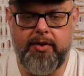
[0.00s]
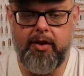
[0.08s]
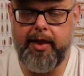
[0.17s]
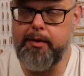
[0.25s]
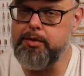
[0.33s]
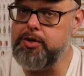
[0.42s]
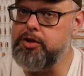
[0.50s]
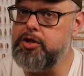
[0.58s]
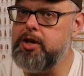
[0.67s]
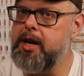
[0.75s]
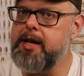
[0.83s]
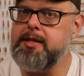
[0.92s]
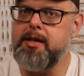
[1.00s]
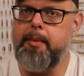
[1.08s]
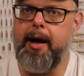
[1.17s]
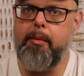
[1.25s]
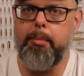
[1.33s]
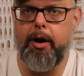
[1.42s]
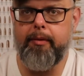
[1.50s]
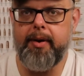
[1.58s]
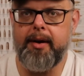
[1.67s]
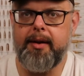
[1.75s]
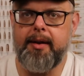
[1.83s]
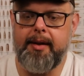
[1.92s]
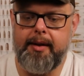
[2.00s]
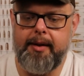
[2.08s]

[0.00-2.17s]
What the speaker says: fill that was just about perfect.